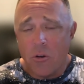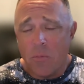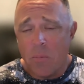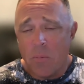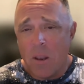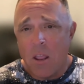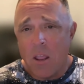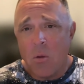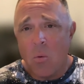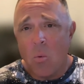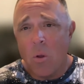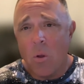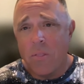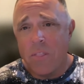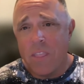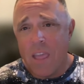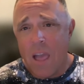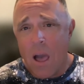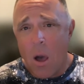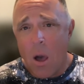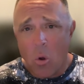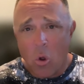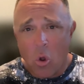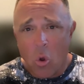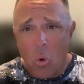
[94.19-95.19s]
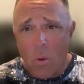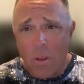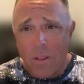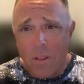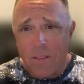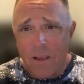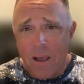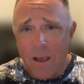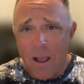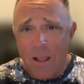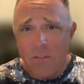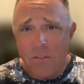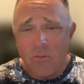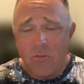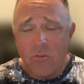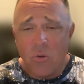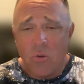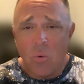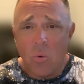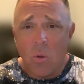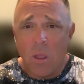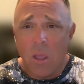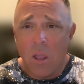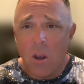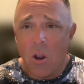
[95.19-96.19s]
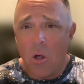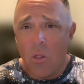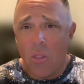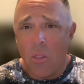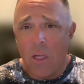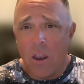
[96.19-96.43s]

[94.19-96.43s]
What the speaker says: depending on what the outgoing tide's doing and all